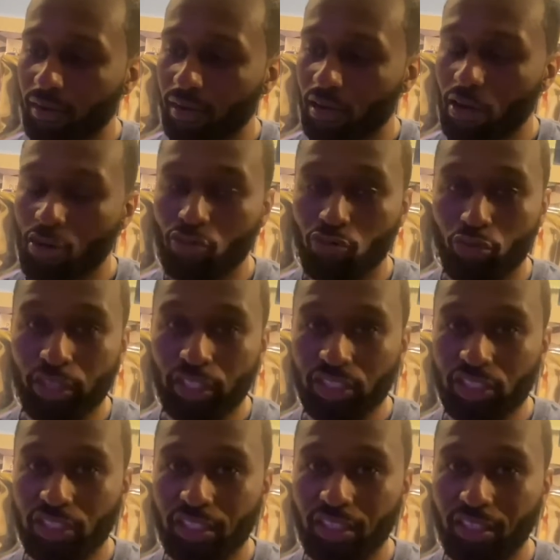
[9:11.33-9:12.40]

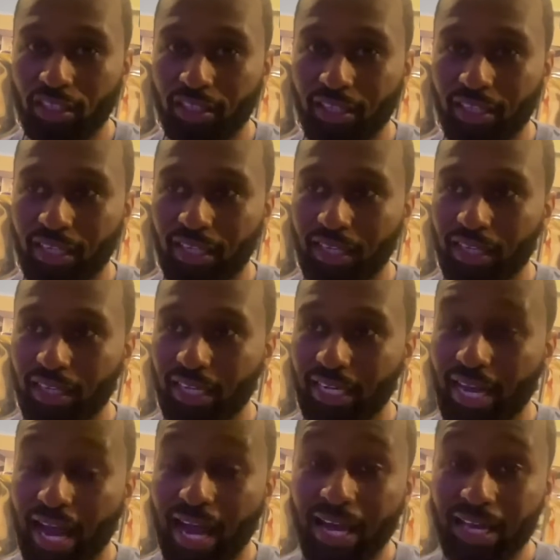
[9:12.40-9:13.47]
rich
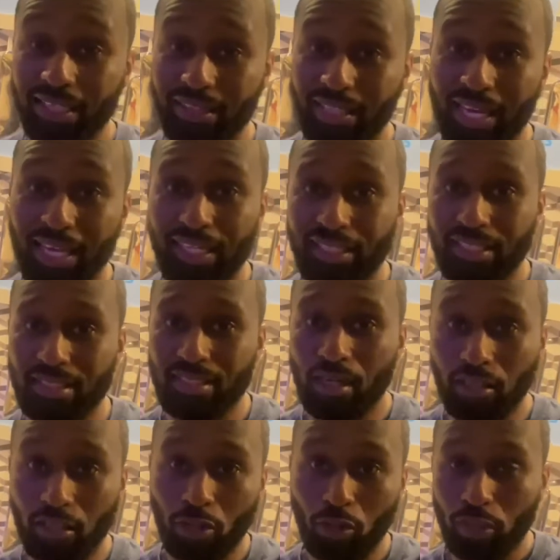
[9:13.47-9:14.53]
guy that is
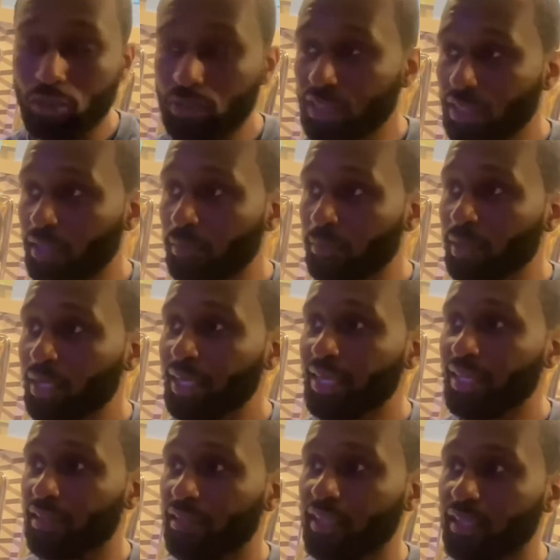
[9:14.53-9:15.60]
unloyal to them
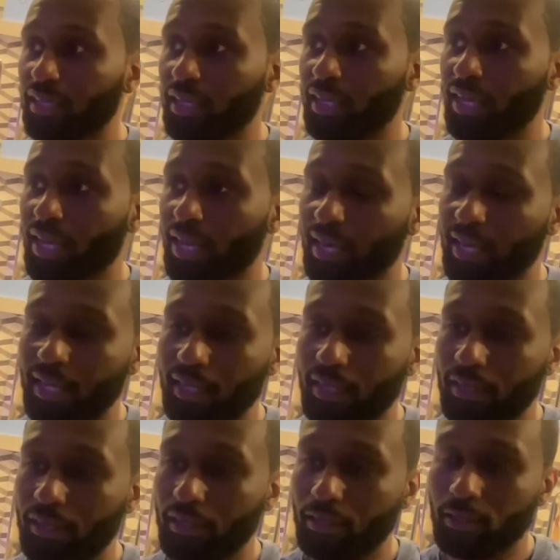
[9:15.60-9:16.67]
than
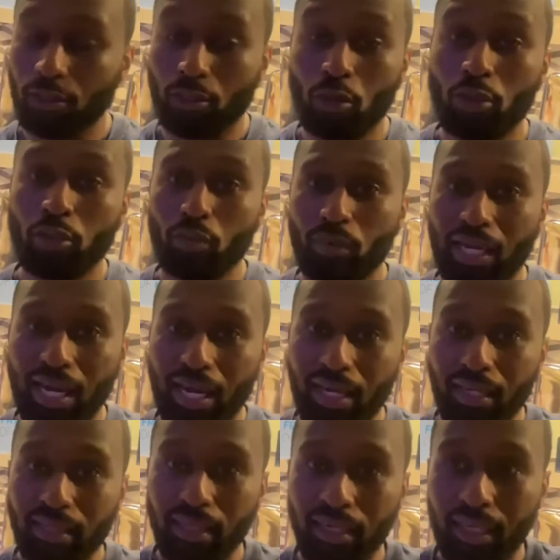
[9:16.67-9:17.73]
a loyal
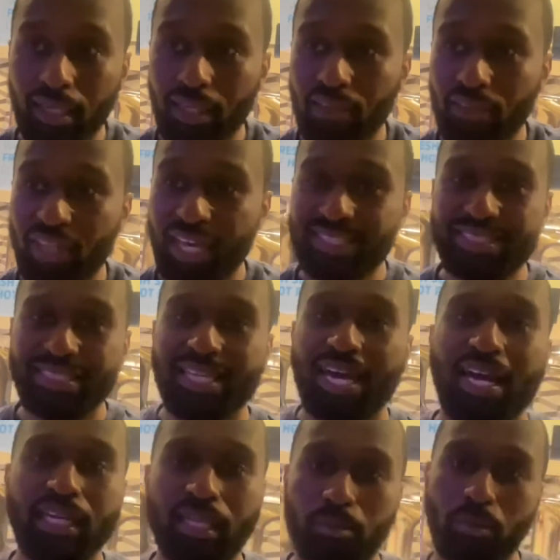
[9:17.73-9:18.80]
guy that's
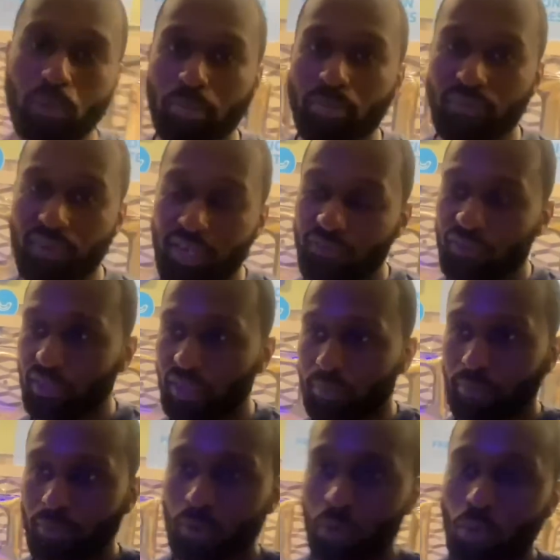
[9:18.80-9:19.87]
not able to provide for them,
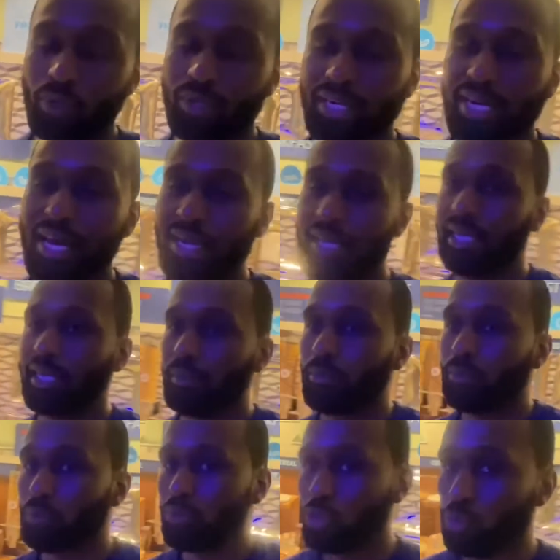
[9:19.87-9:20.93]
or not
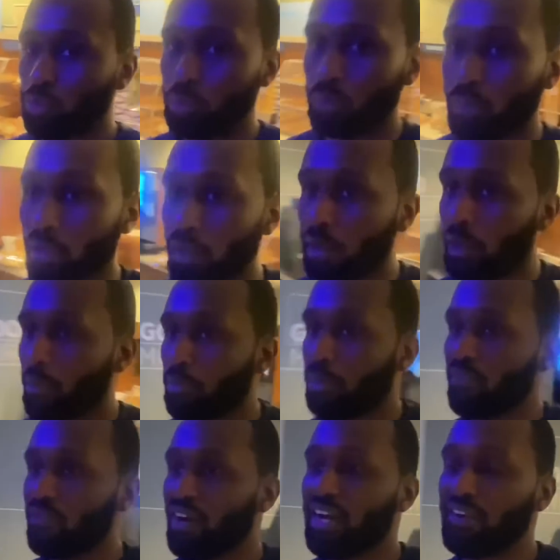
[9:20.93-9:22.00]
able to
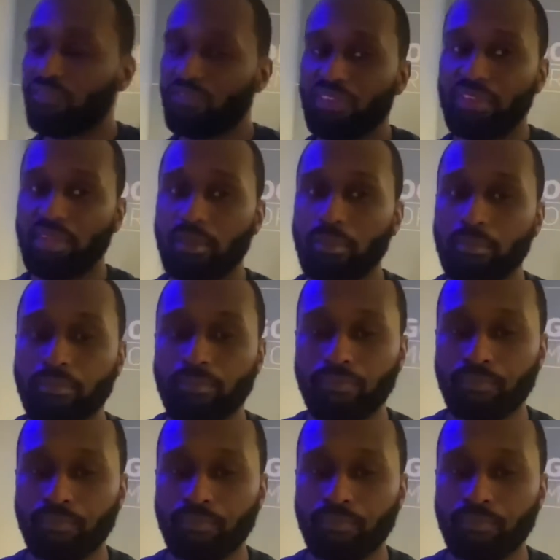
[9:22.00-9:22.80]
provide for them